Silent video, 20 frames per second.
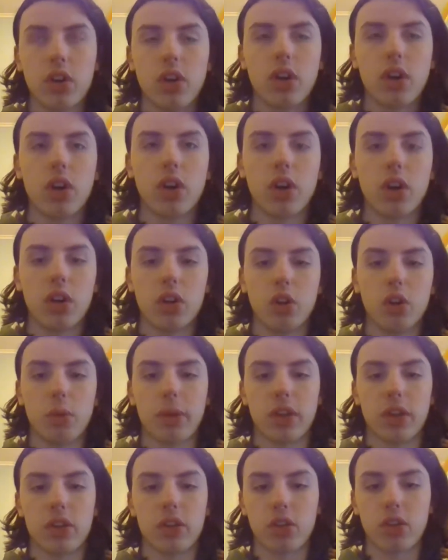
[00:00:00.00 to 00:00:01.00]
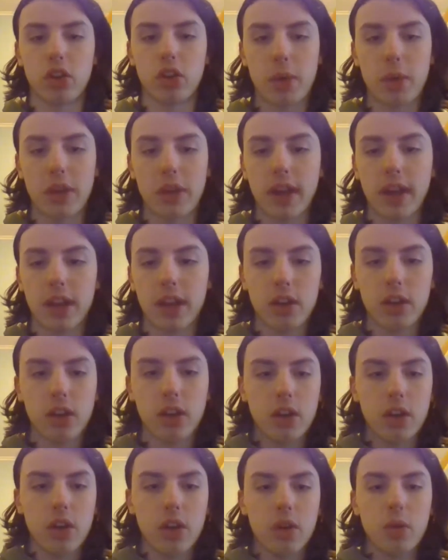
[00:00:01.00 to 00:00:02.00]
uh, a little bit concerned about that,
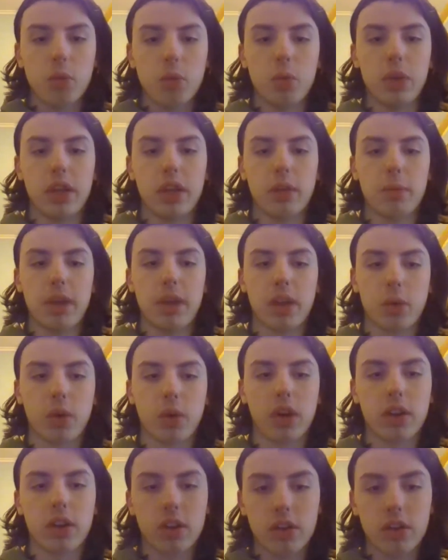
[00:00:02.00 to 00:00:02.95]
we can make it work.